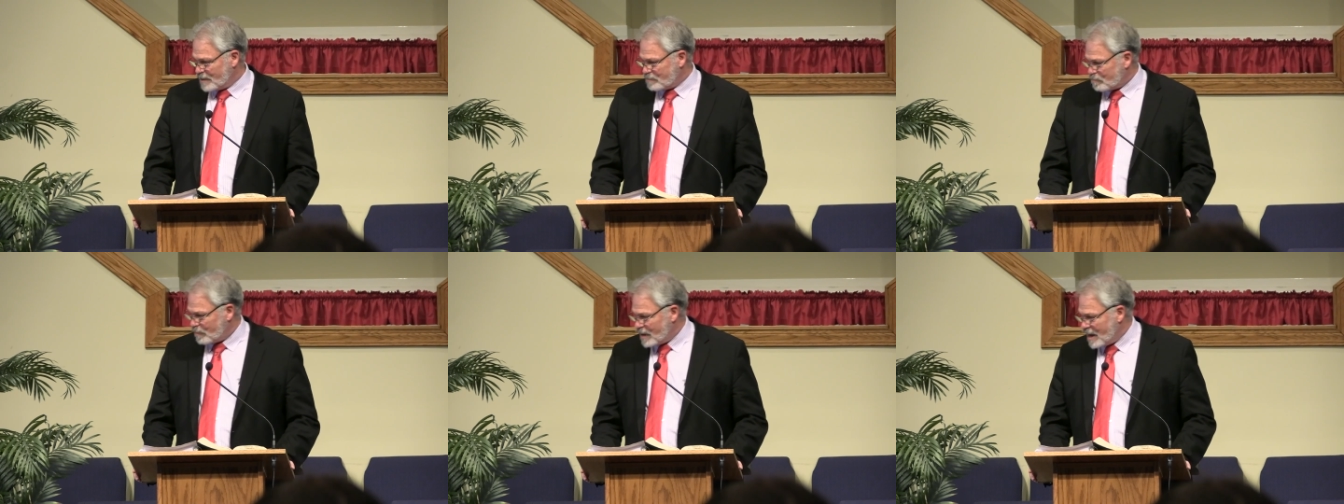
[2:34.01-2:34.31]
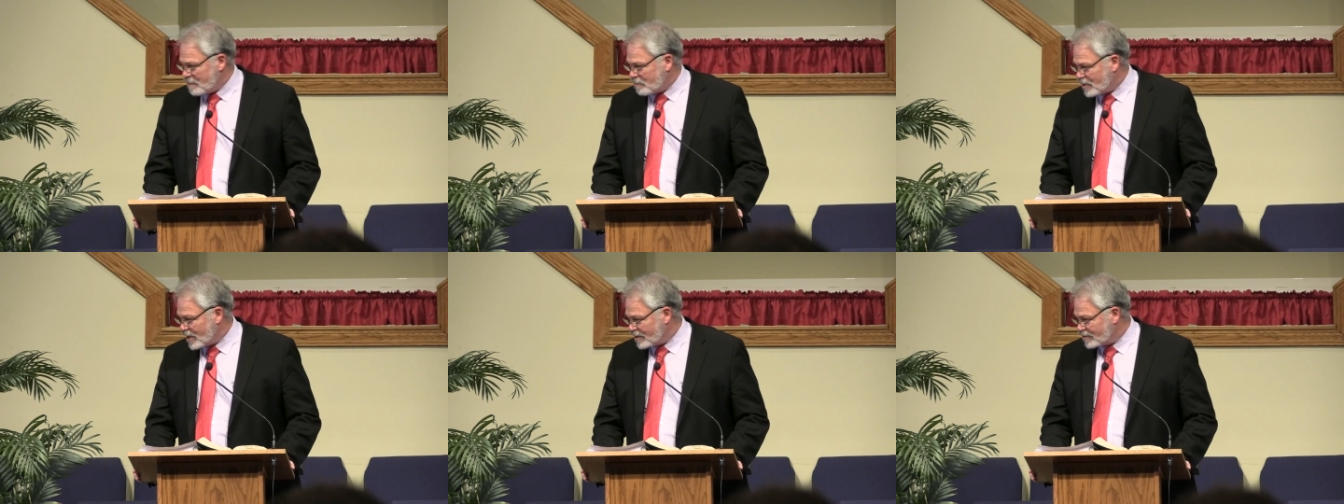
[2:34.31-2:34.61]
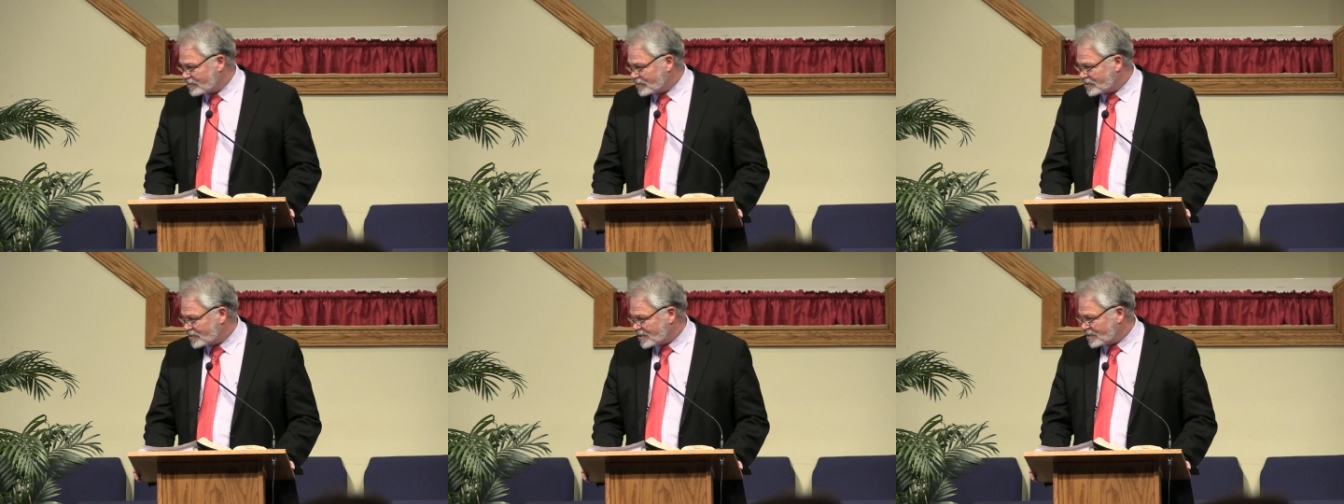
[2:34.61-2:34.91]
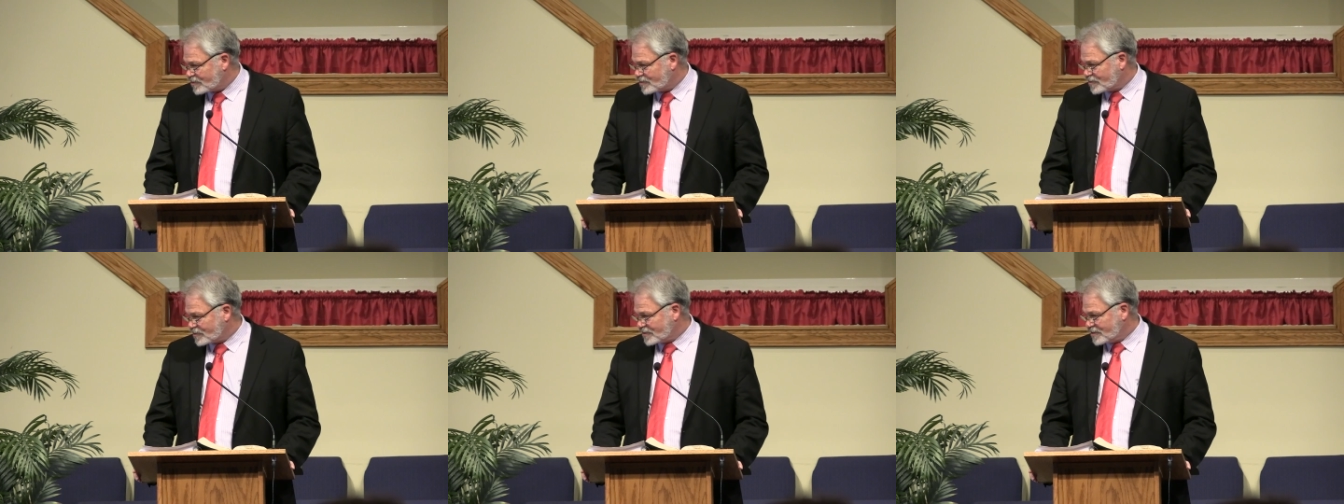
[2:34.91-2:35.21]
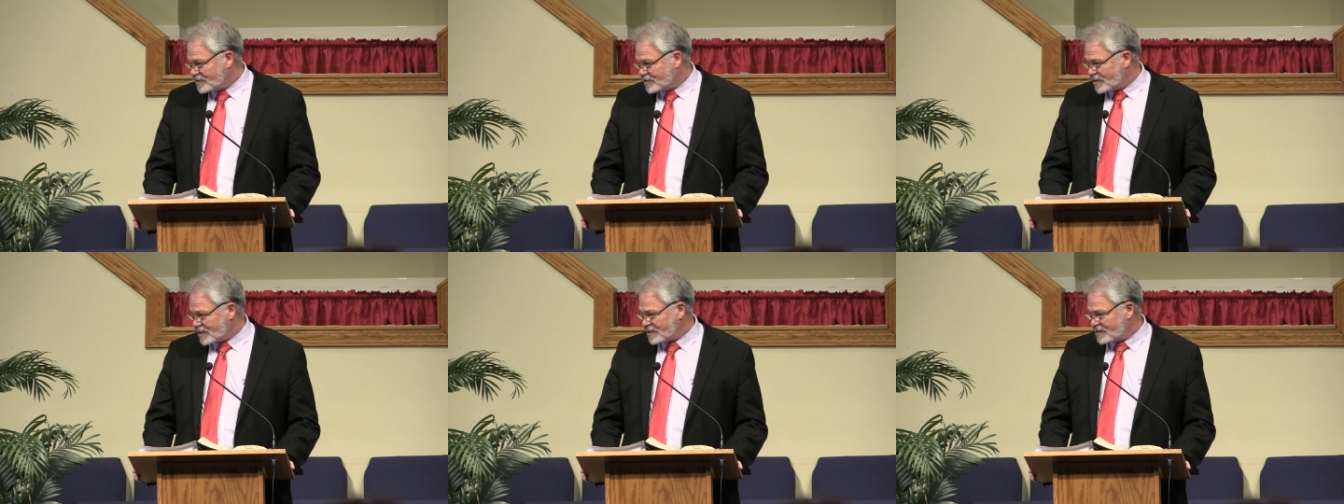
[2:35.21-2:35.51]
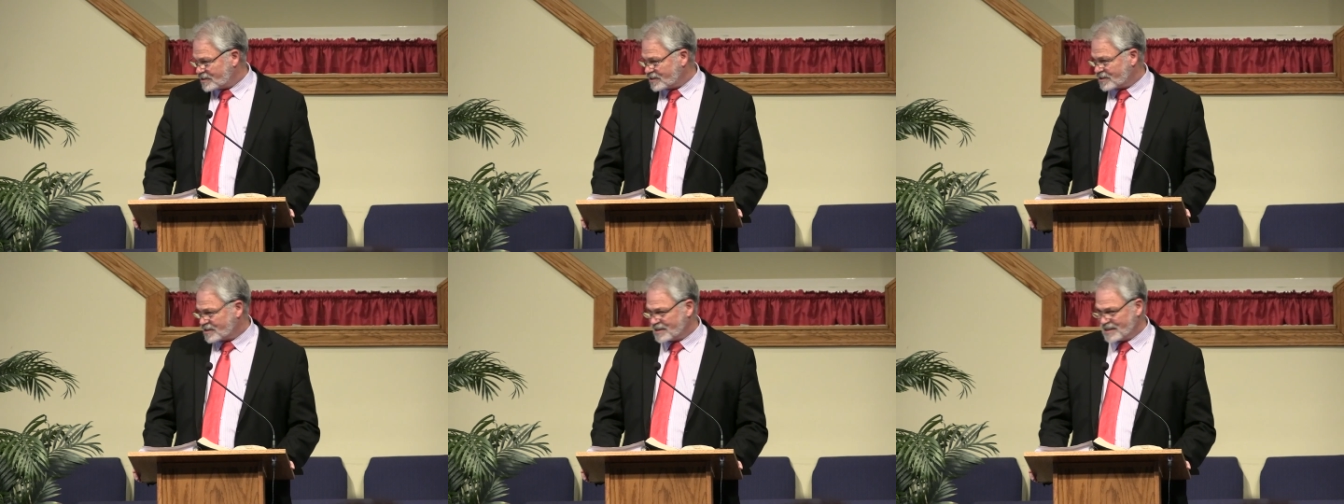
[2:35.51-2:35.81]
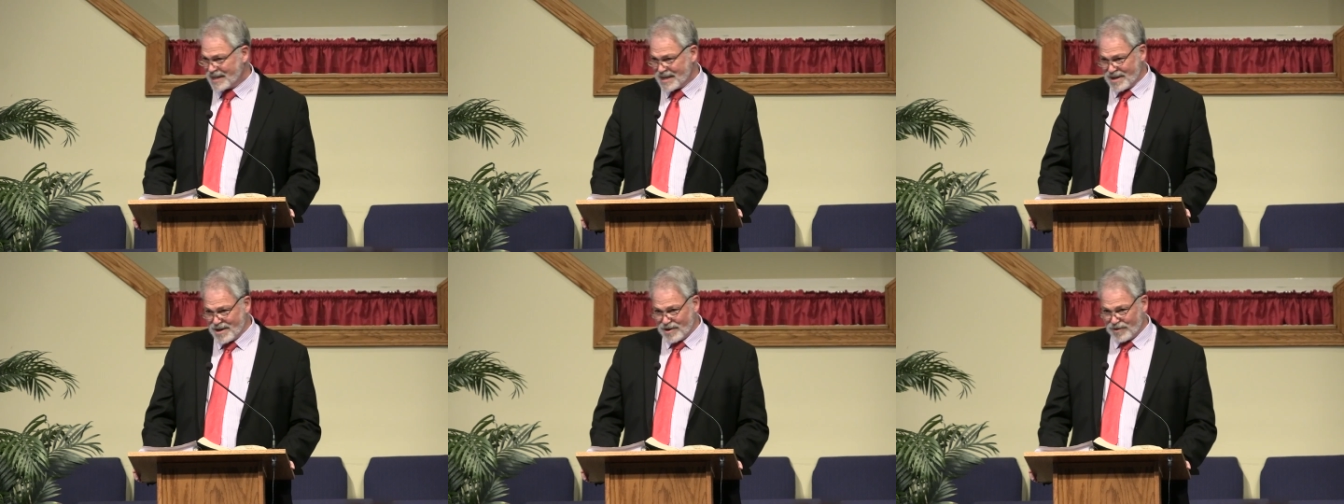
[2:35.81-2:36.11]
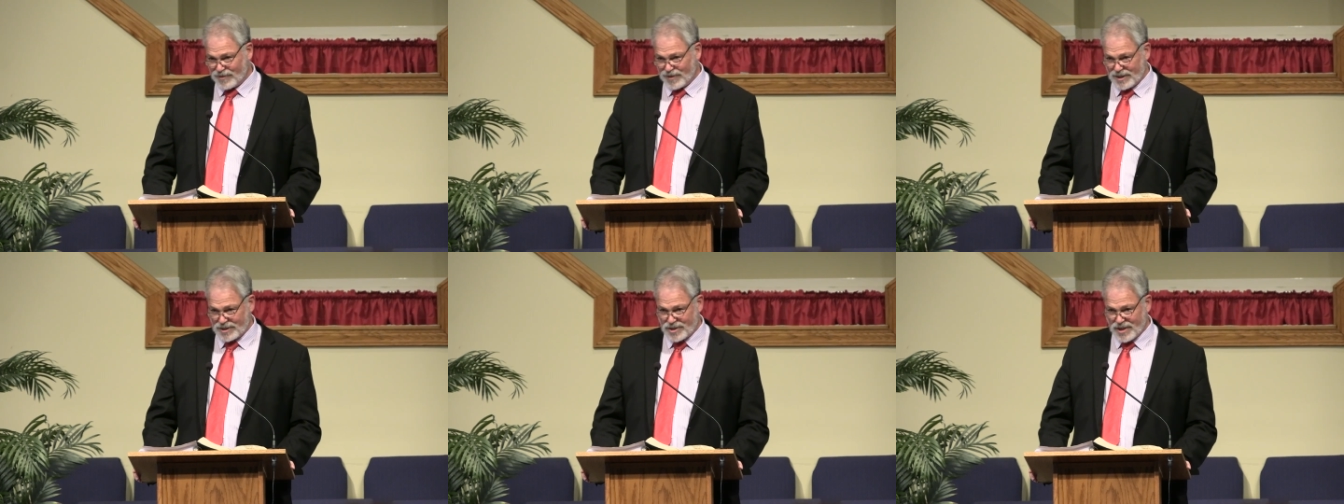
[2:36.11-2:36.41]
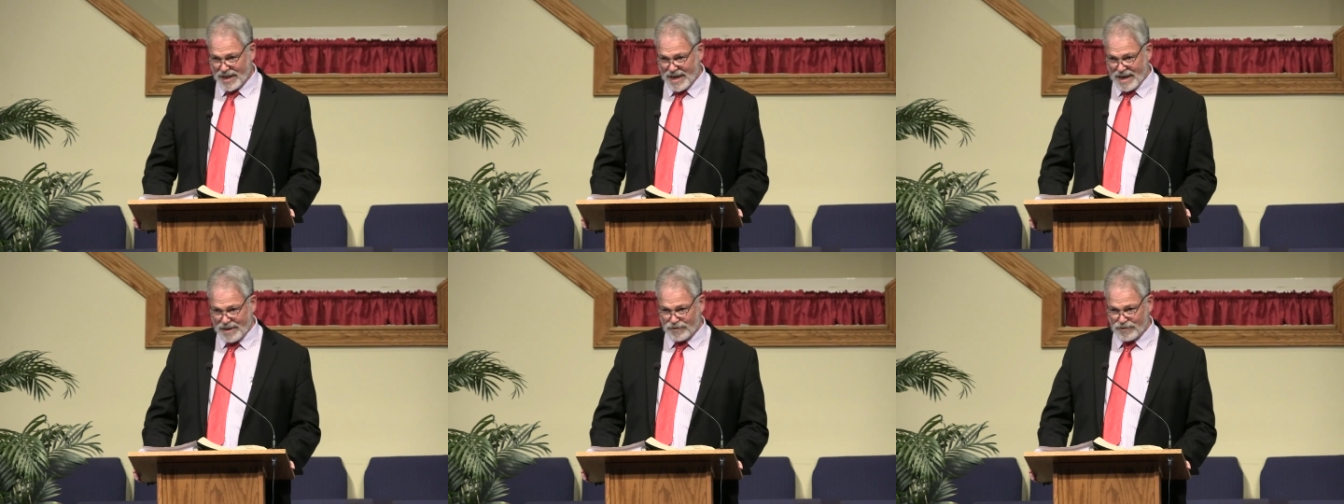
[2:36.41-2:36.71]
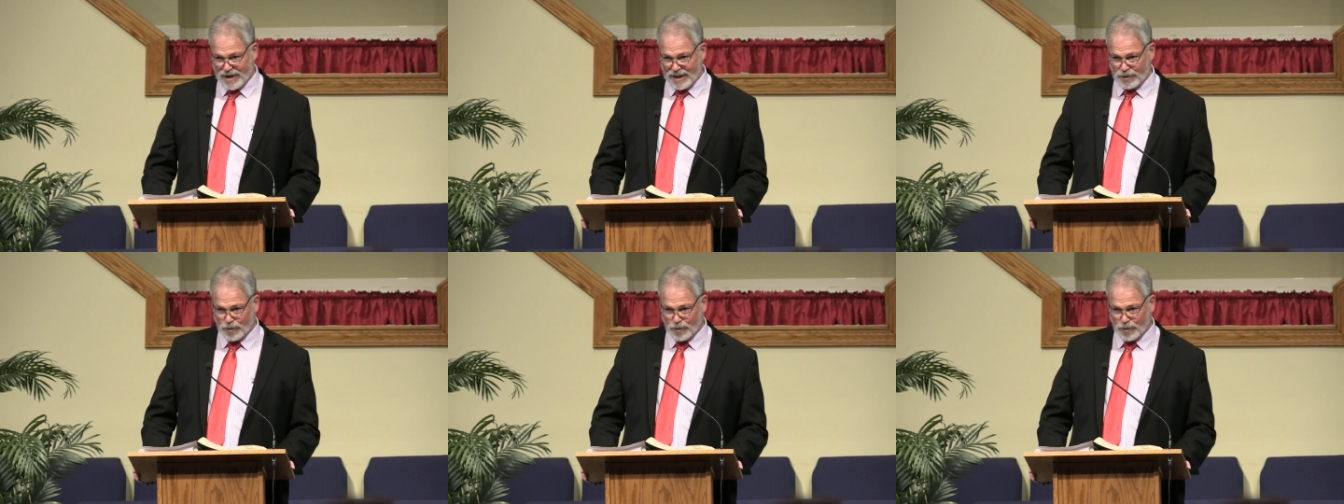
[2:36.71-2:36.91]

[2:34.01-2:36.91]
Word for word: my brothers and sisters in Jesus, and for us to gather around